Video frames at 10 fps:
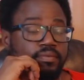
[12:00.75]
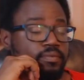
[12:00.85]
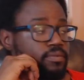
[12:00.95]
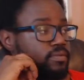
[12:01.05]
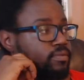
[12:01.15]

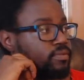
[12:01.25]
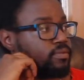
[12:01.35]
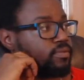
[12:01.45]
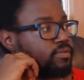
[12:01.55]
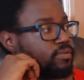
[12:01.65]

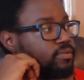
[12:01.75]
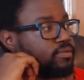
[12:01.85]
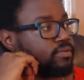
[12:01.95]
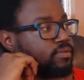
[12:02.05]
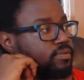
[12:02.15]

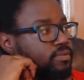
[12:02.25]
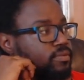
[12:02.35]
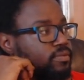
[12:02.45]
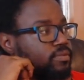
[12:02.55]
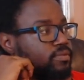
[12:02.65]

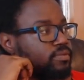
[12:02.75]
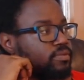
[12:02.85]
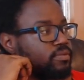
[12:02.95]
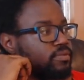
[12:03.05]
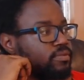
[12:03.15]

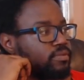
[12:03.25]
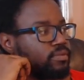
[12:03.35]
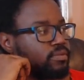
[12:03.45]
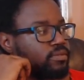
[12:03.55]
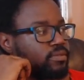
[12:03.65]

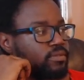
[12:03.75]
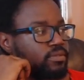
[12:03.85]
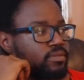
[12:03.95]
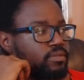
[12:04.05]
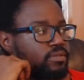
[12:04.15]

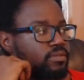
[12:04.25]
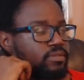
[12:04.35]
The person shown says nothing.